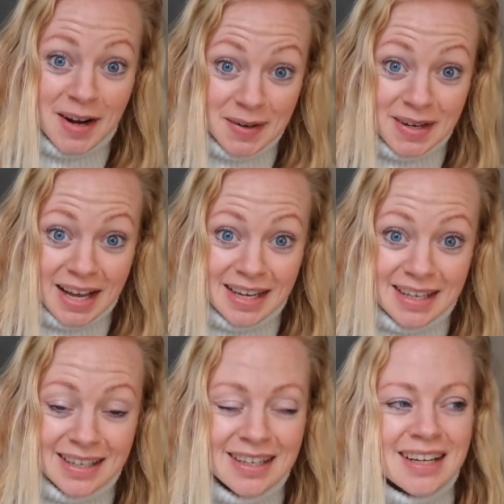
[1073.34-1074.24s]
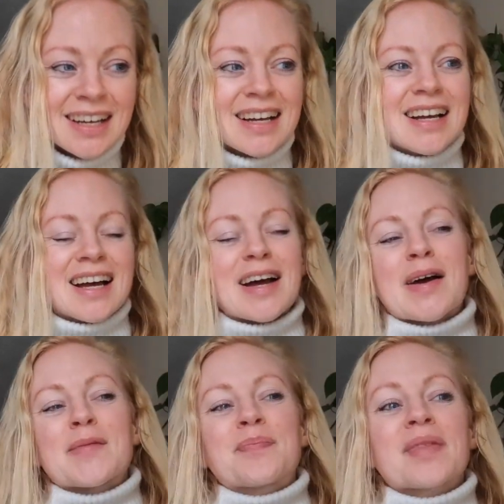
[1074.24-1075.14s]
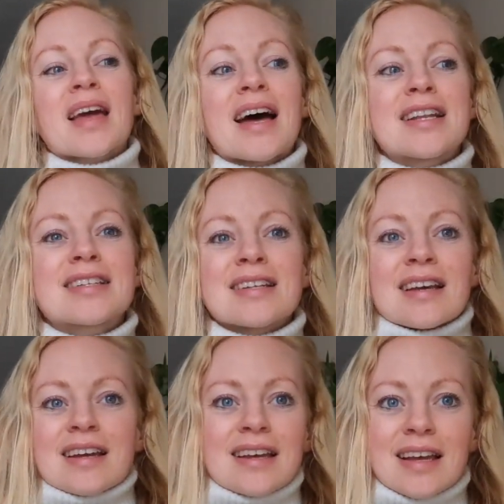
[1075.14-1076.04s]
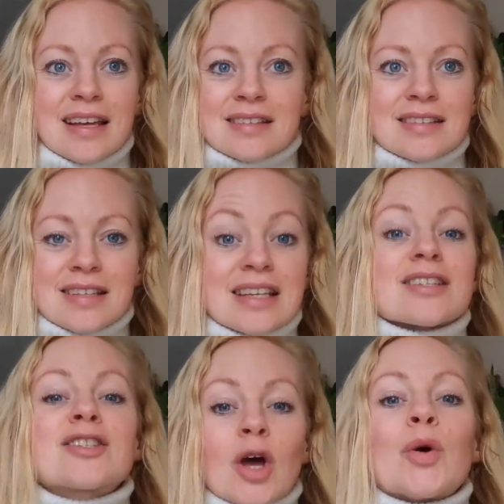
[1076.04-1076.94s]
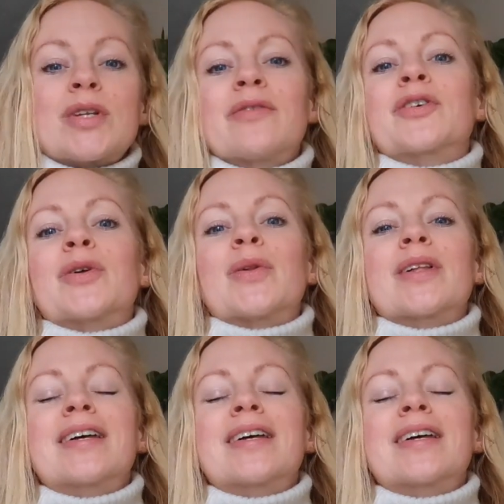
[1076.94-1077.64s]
okay. And like, it's so difficult.